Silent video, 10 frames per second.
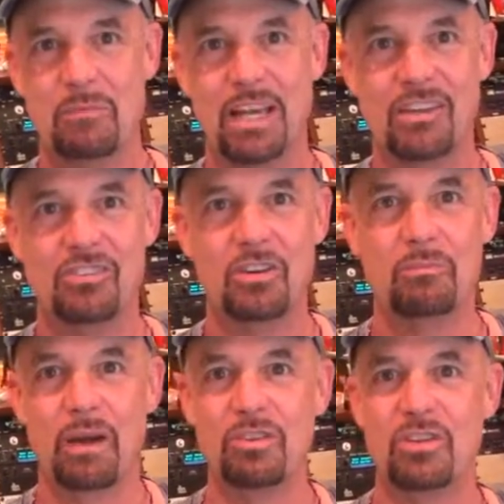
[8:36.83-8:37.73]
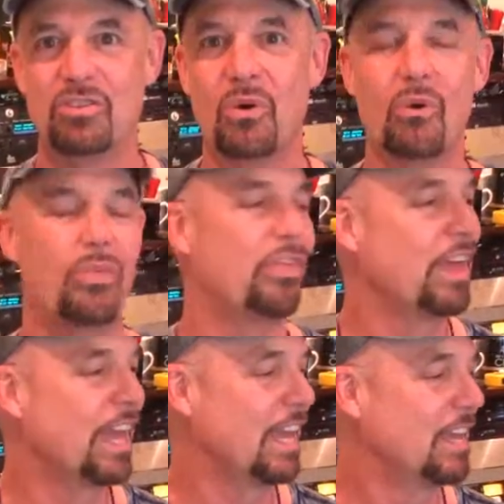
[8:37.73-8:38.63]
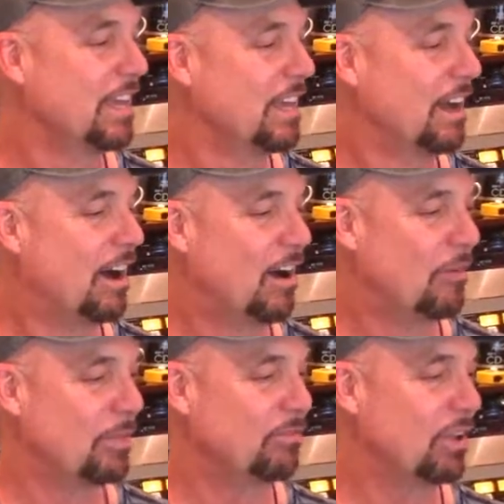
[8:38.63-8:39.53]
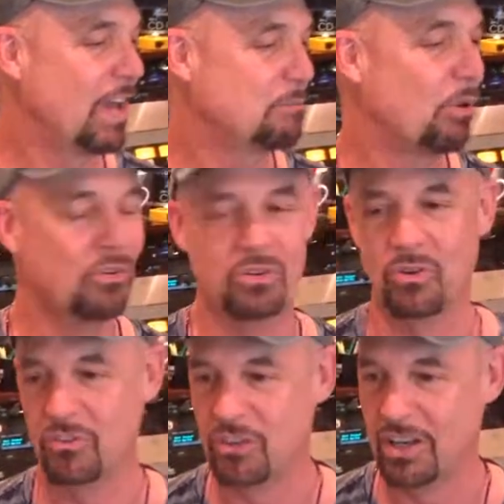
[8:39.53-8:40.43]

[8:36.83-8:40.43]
because you could probably do this whole thing if you had Pro Tools.